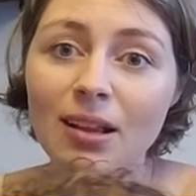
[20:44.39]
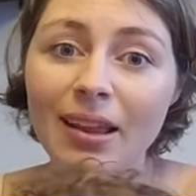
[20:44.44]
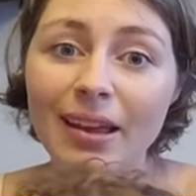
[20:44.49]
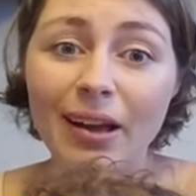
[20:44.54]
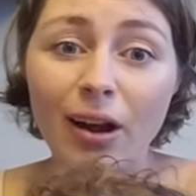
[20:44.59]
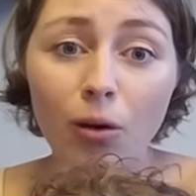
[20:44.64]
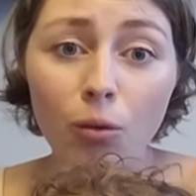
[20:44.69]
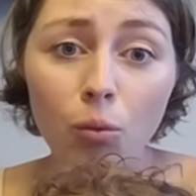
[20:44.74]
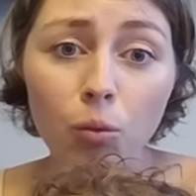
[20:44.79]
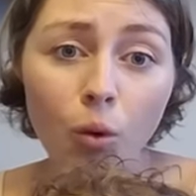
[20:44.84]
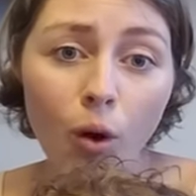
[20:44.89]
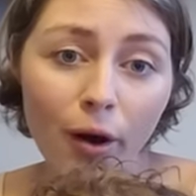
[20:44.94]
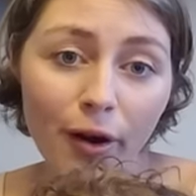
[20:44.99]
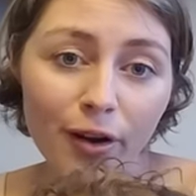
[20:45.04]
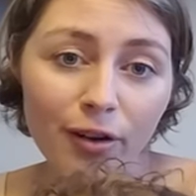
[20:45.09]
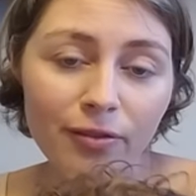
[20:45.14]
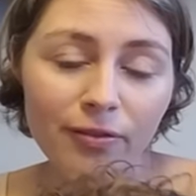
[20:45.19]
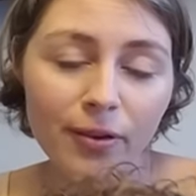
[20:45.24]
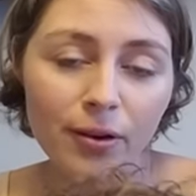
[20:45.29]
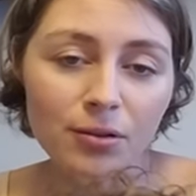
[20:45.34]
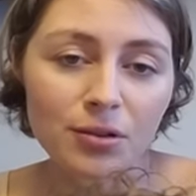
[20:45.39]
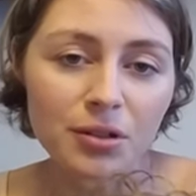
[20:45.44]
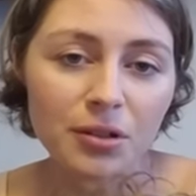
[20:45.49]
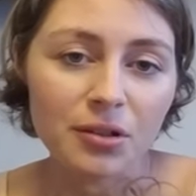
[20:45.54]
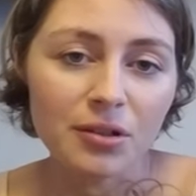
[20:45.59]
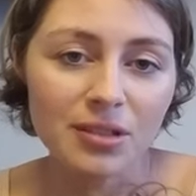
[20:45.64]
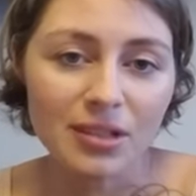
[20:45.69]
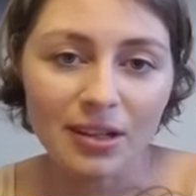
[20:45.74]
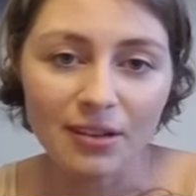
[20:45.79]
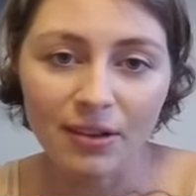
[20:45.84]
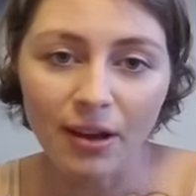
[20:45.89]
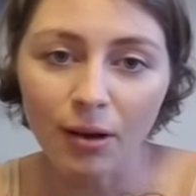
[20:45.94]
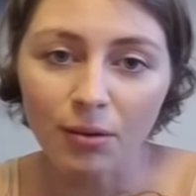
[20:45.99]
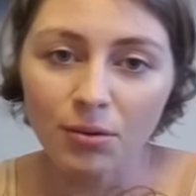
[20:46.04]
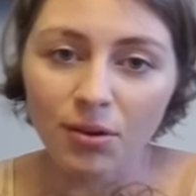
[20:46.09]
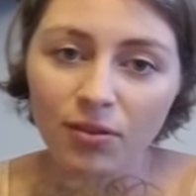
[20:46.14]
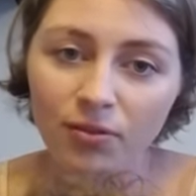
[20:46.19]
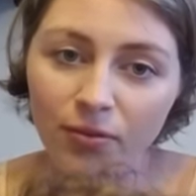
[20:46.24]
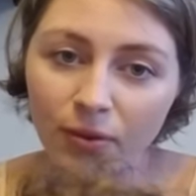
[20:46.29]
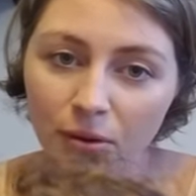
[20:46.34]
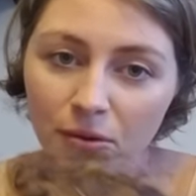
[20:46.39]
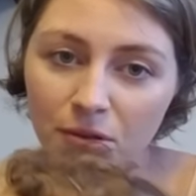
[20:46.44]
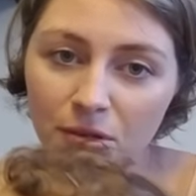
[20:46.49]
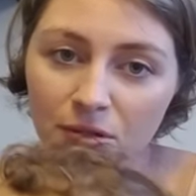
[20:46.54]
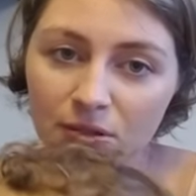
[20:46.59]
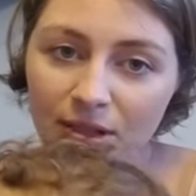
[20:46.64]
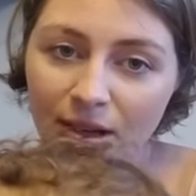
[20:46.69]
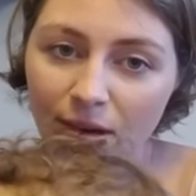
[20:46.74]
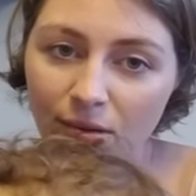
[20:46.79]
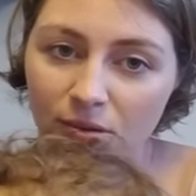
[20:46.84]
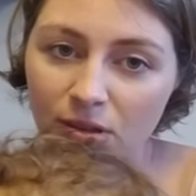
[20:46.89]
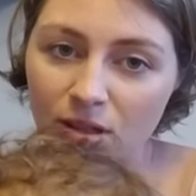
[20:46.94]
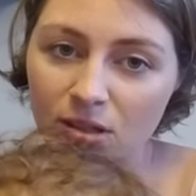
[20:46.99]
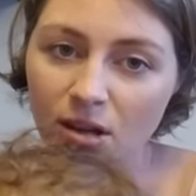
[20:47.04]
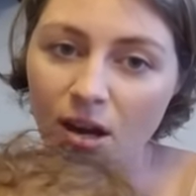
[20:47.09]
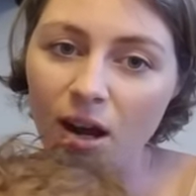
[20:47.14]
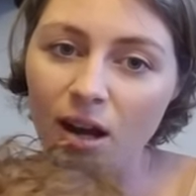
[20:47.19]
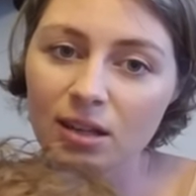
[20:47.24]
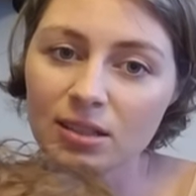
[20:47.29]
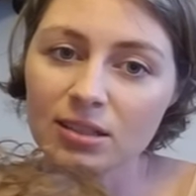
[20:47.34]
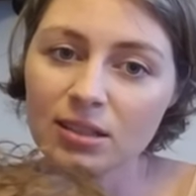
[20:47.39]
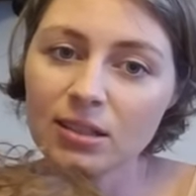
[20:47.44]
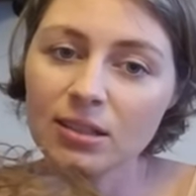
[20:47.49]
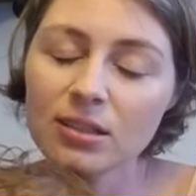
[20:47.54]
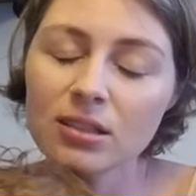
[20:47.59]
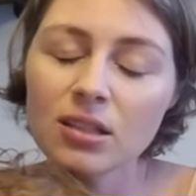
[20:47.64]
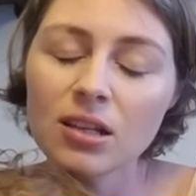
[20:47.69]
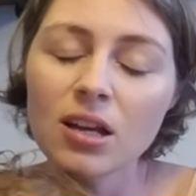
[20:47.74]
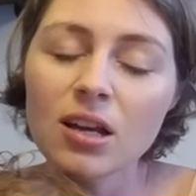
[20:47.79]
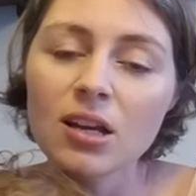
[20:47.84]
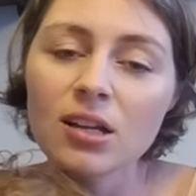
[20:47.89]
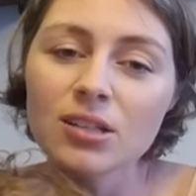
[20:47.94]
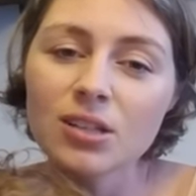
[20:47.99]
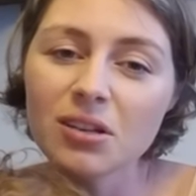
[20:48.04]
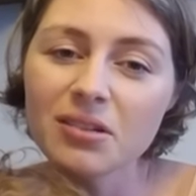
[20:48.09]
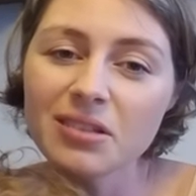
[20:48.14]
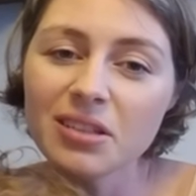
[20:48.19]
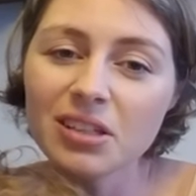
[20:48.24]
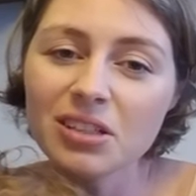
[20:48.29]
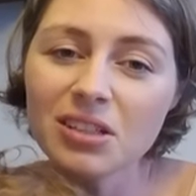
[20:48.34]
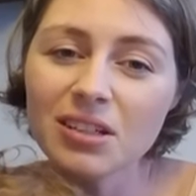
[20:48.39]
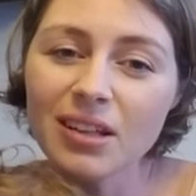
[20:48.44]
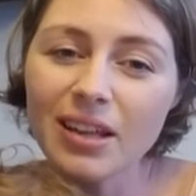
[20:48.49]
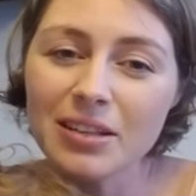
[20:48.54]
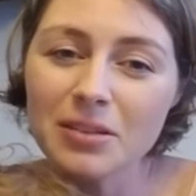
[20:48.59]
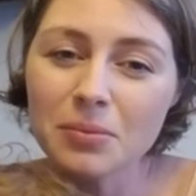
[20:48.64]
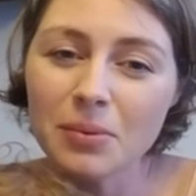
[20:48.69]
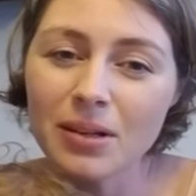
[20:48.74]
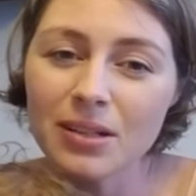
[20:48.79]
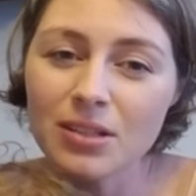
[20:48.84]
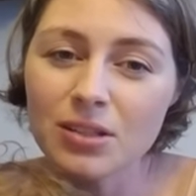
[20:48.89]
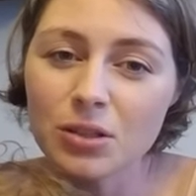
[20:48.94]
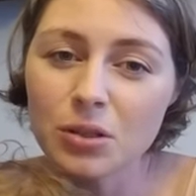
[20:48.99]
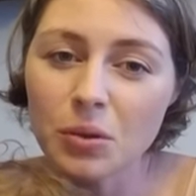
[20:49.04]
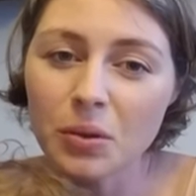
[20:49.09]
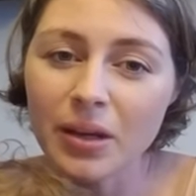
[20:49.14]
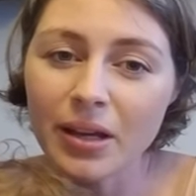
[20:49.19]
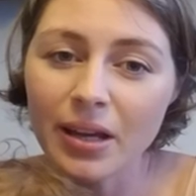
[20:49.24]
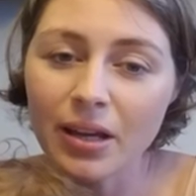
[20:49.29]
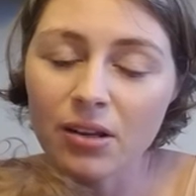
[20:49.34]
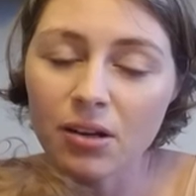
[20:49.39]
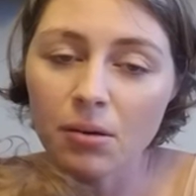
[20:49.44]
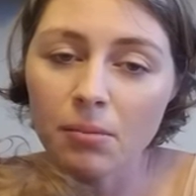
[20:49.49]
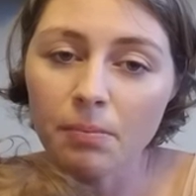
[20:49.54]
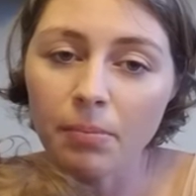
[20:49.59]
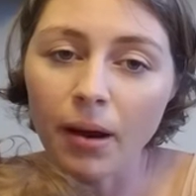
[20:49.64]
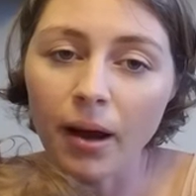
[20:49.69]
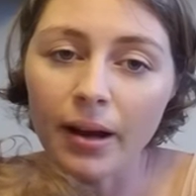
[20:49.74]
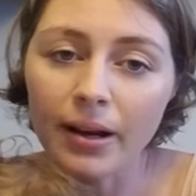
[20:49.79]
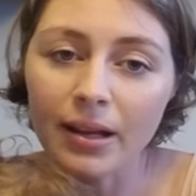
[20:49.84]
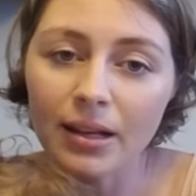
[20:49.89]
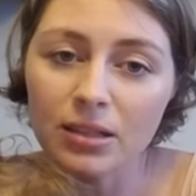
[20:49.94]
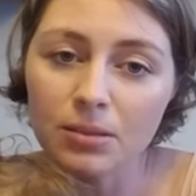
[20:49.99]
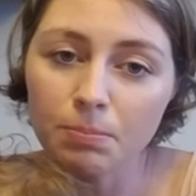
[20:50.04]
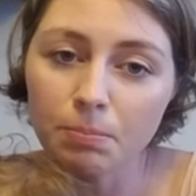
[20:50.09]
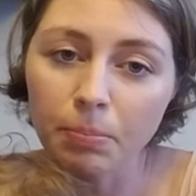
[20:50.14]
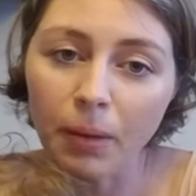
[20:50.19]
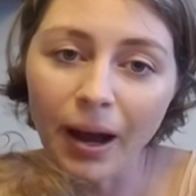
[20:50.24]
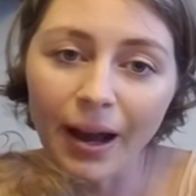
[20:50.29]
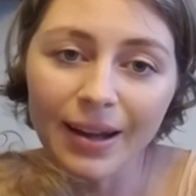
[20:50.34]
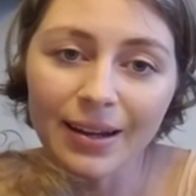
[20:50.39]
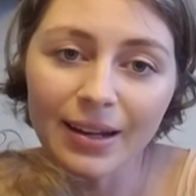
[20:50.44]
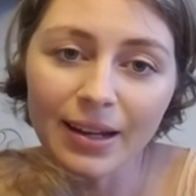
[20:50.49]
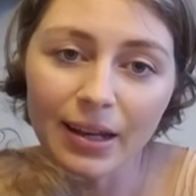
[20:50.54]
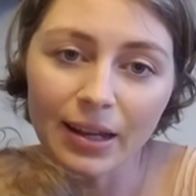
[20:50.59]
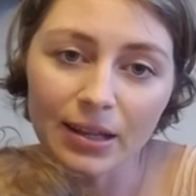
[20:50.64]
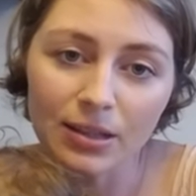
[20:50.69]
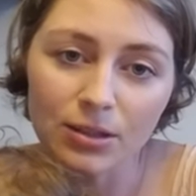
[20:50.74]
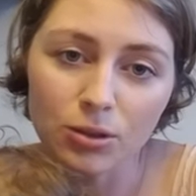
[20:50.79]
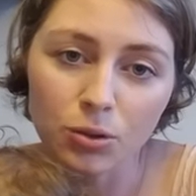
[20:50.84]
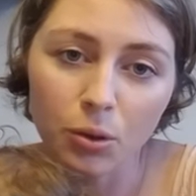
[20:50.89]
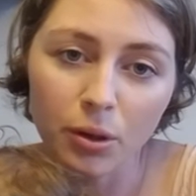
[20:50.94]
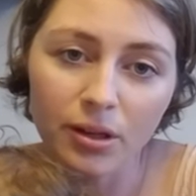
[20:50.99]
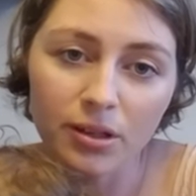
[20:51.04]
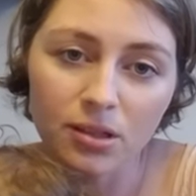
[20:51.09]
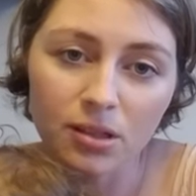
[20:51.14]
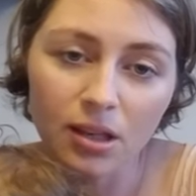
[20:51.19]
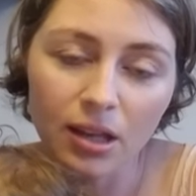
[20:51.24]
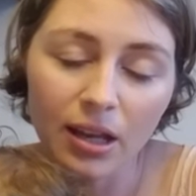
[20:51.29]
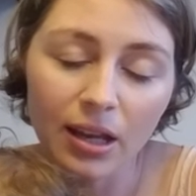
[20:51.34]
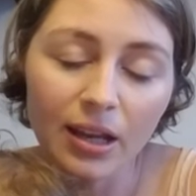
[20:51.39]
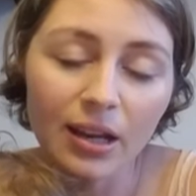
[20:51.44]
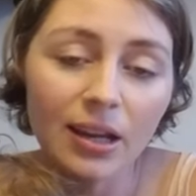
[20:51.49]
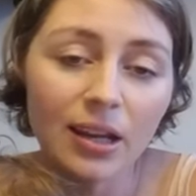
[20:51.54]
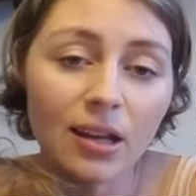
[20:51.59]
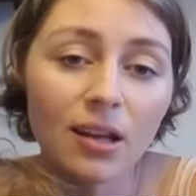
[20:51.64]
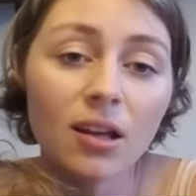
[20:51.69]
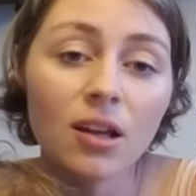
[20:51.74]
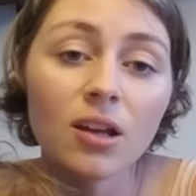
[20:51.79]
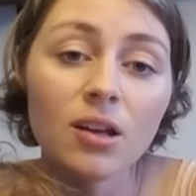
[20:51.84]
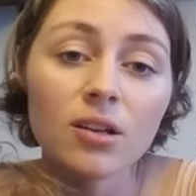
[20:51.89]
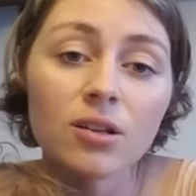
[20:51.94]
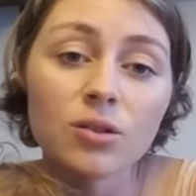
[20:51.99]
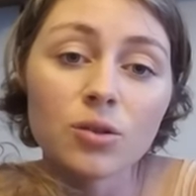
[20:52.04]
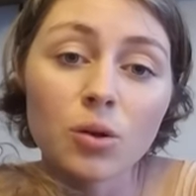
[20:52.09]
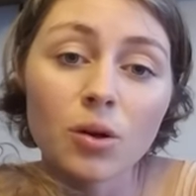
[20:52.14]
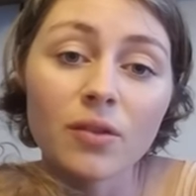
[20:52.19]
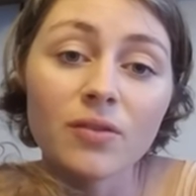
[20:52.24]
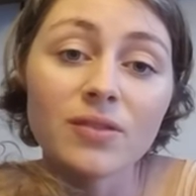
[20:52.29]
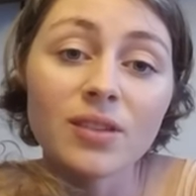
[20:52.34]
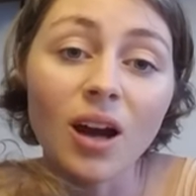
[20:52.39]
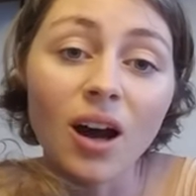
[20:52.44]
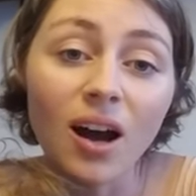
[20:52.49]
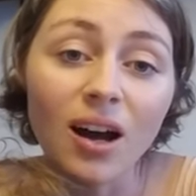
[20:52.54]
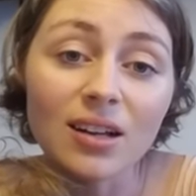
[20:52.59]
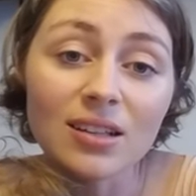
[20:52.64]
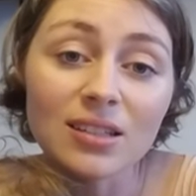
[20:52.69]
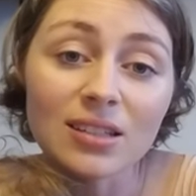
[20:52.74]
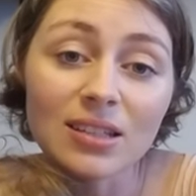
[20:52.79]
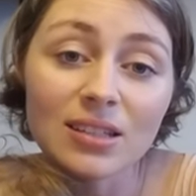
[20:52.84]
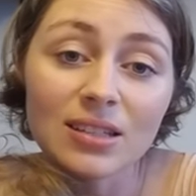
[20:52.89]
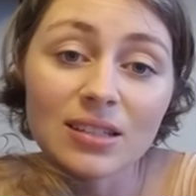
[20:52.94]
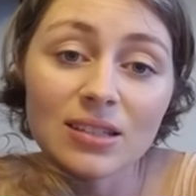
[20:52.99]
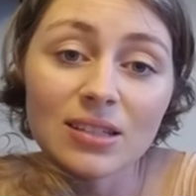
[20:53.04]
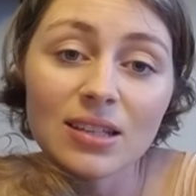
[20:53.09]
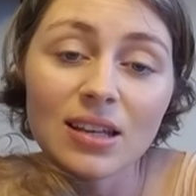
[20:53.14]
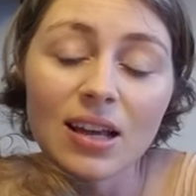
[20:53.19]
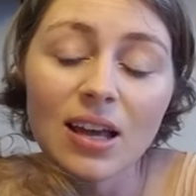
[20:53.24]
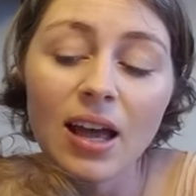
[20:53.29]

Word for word: like our water filters it helps filters out the toxins so essentially that's what it's doing in your body it's binding in sort of any sort of toxins